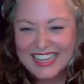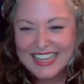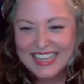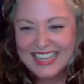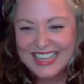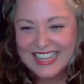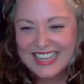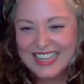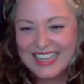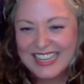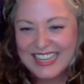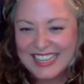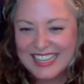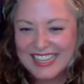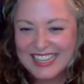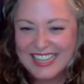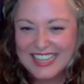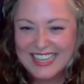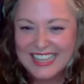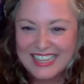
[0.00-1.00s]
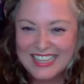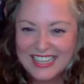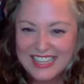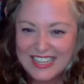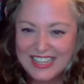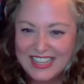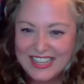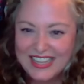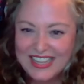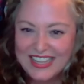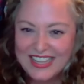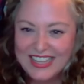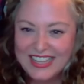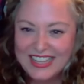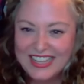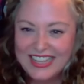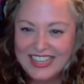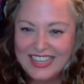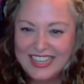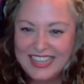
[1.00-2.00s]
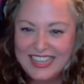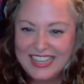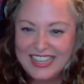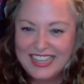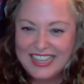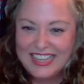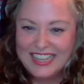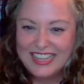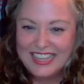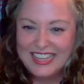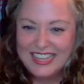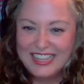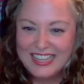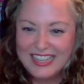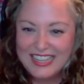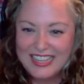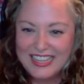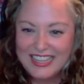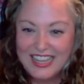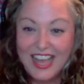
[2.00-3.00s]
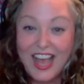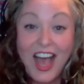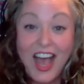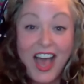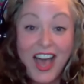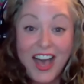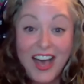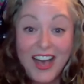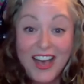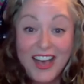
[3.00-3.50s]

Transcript: (not speaking)